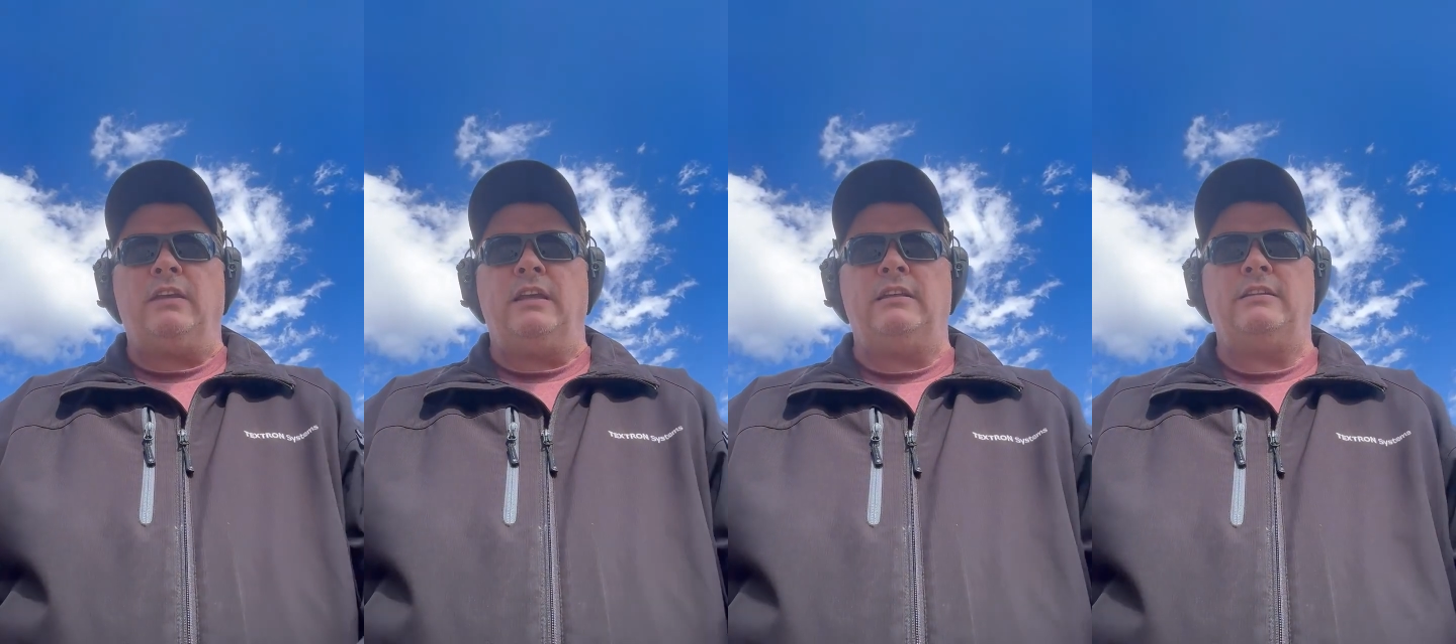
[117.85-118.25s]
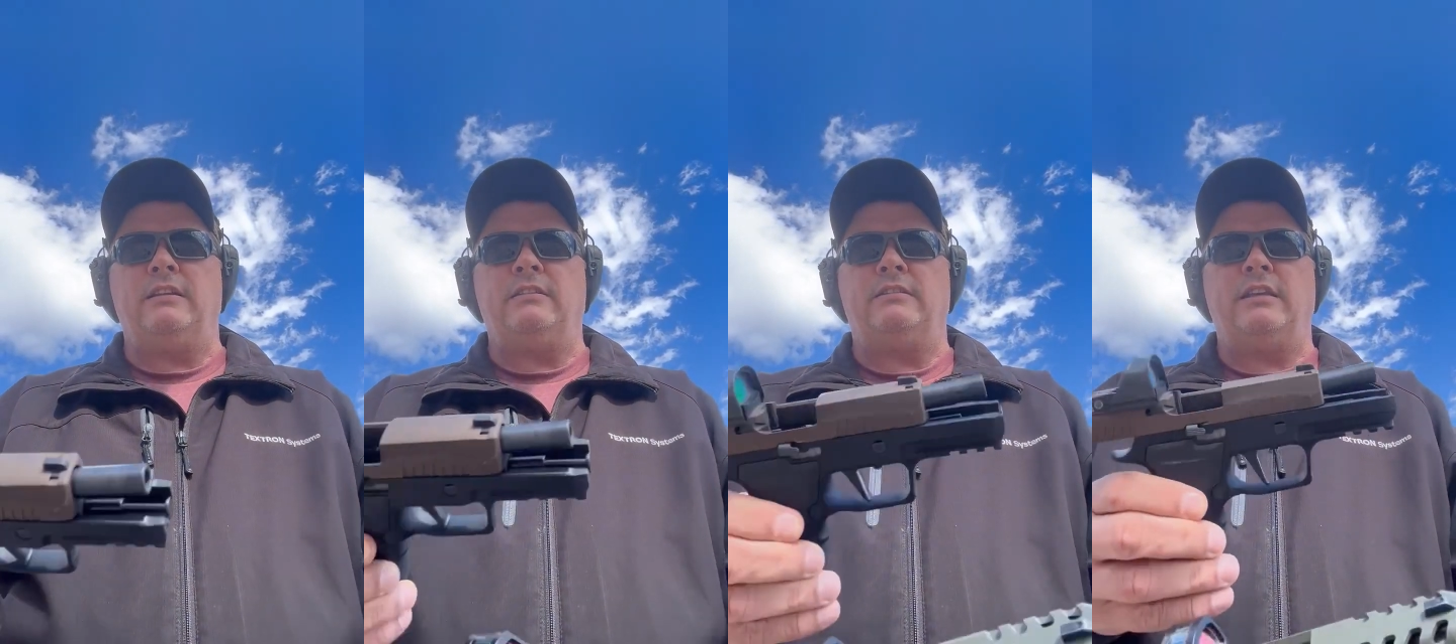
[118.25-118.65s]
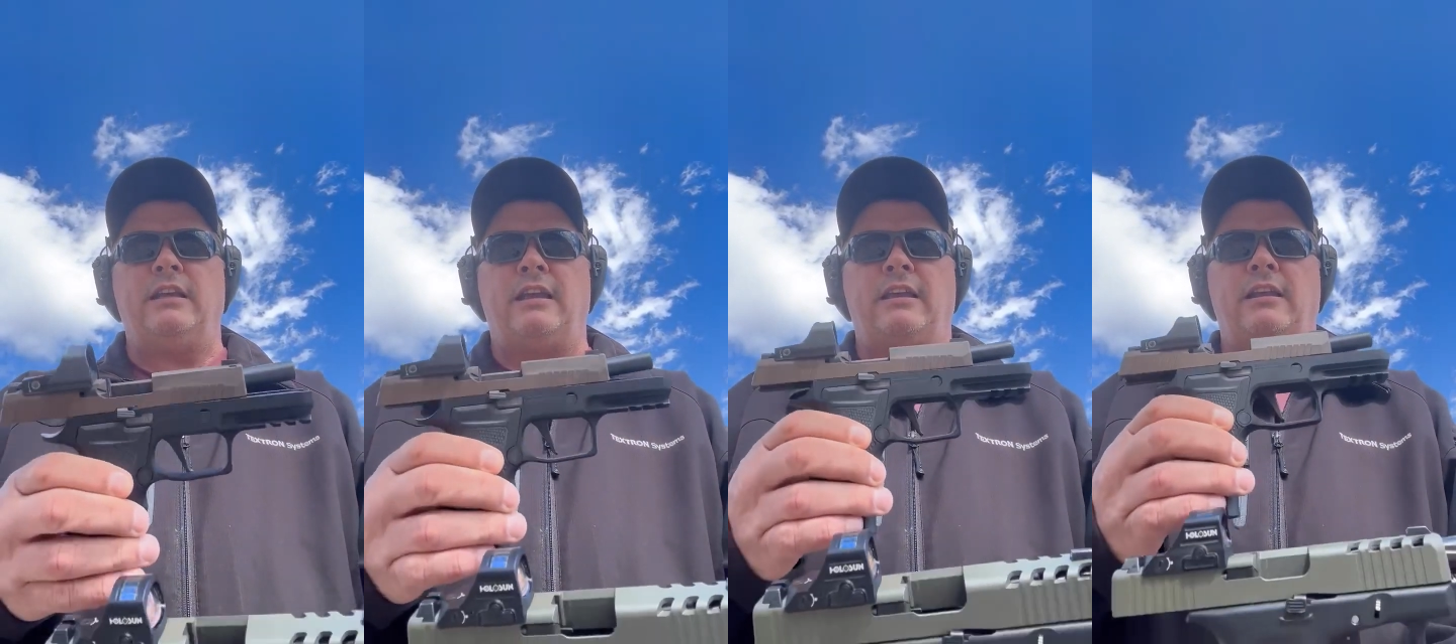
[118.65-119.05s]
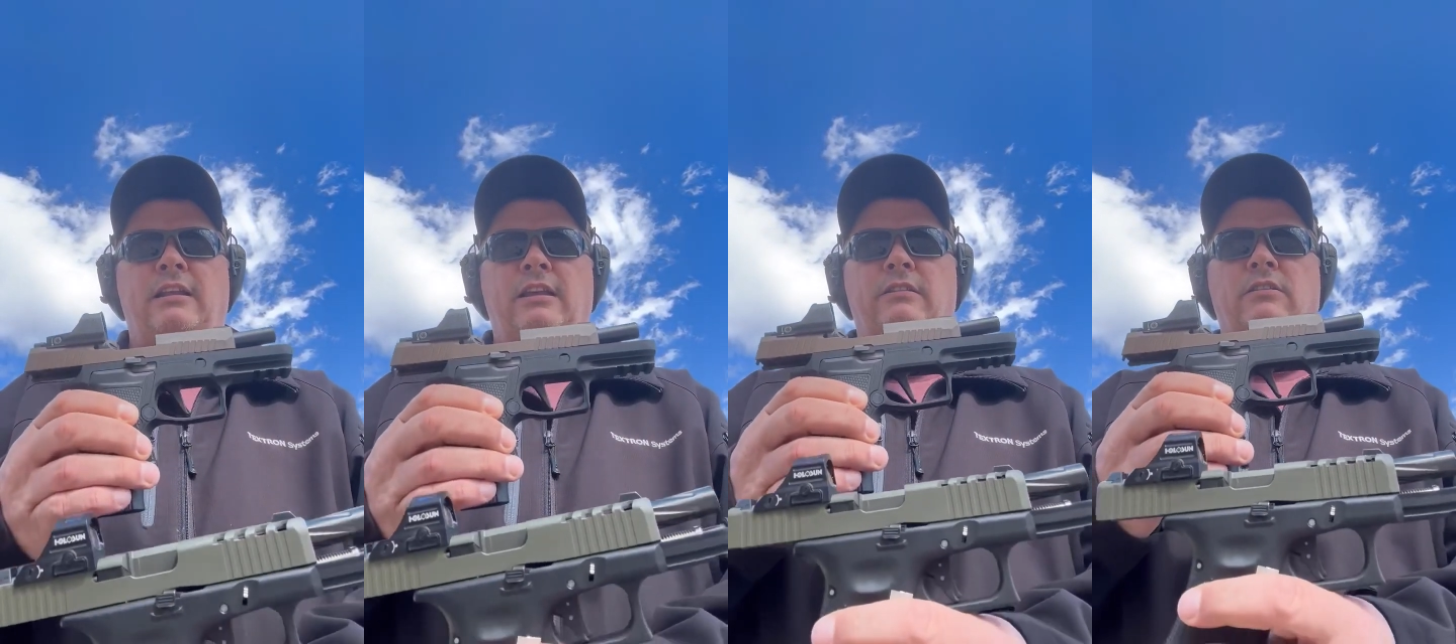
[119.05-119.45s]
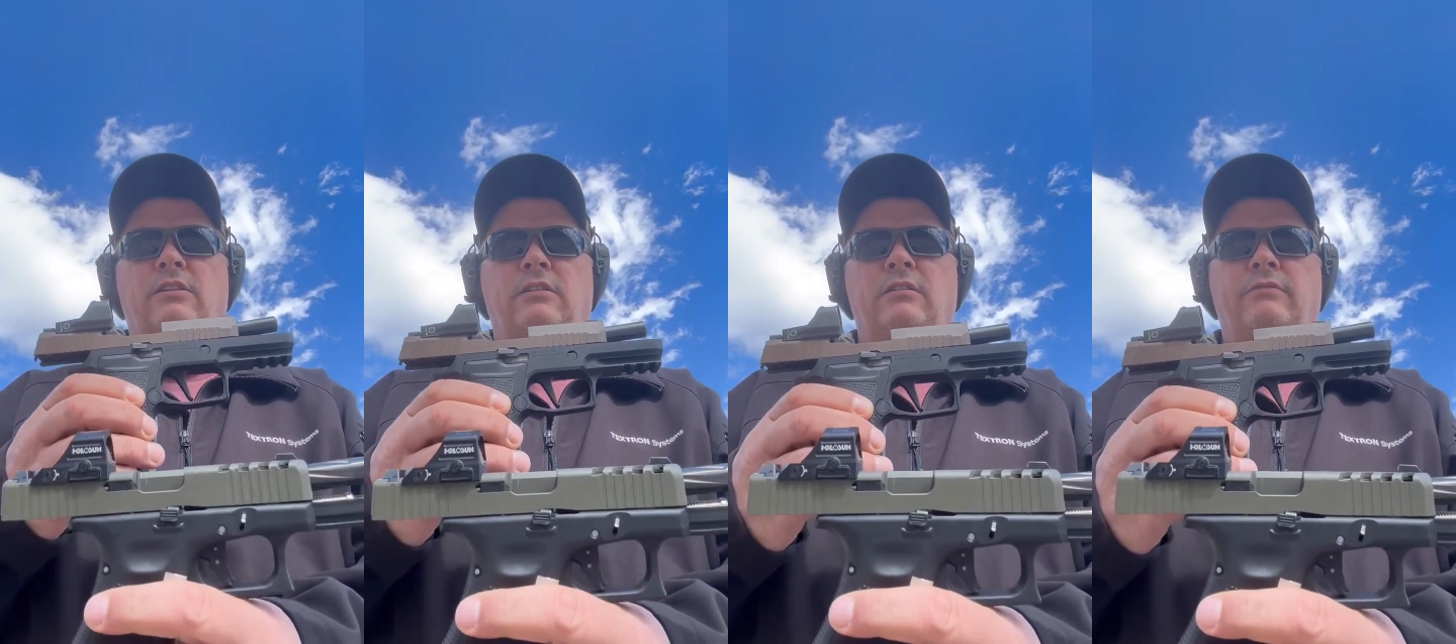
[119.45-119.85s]
As you can see, I kind of like the
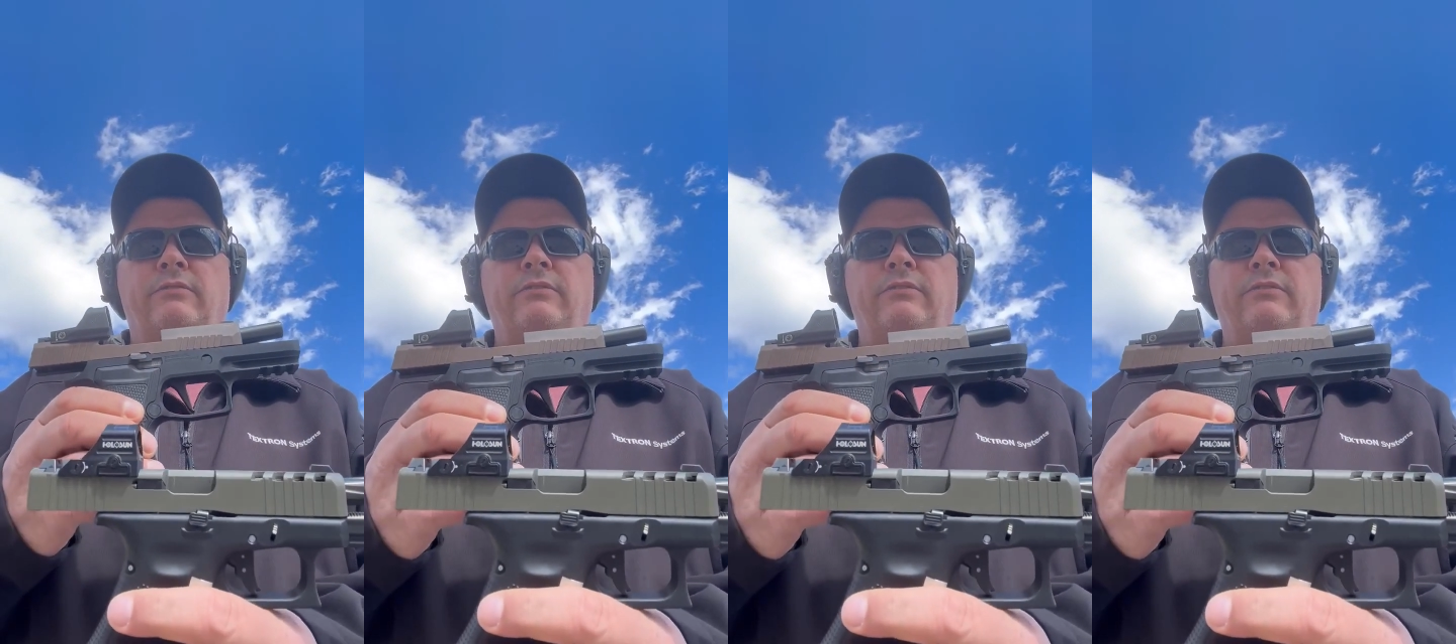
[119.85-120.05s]
look of